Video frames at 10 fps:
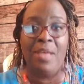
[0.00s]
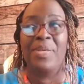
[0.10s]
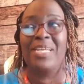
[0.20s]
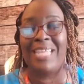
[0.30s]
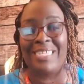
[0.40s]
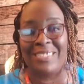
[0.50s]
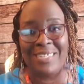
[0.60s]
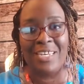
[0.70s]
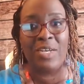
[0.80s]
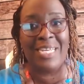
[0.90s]
Because I
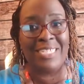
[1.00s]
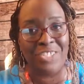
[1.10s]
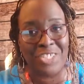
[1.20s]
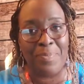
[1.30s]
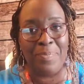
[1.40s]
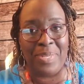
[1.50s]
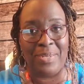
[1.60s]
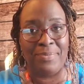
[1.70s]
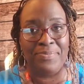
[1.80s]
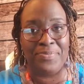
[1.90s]
suck in shipping.
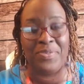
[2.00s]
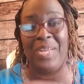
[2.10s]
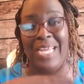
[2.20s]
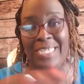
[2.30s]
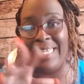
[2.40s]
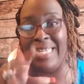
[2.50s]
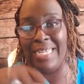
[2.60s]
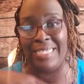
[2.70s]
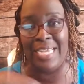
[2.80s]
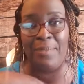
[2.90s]
Well, I did at
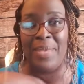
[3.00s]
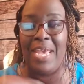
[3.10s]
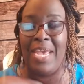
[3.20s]
that time.